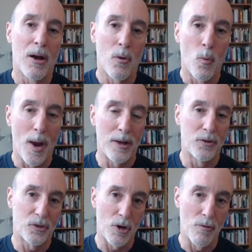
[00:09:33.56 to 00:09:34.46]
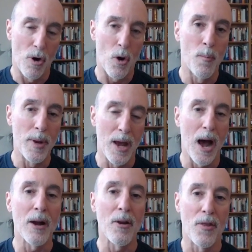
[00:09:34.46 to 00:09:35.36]
ways to grow
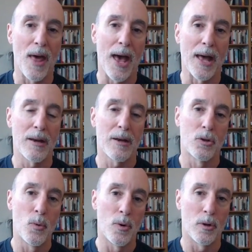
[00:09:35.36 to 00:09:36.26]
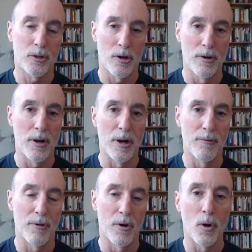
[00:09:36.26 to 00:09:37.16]
beyond that to an
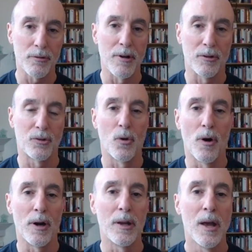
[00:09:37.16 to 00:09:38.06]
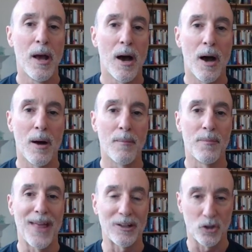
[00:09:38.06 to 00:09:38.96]
alternative or an alternate story
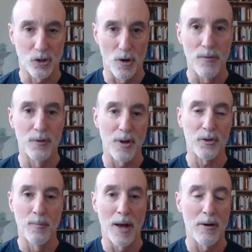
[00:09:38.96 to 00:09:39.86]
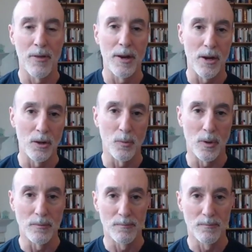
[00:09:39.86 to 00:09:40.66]
that serves us better than the old one.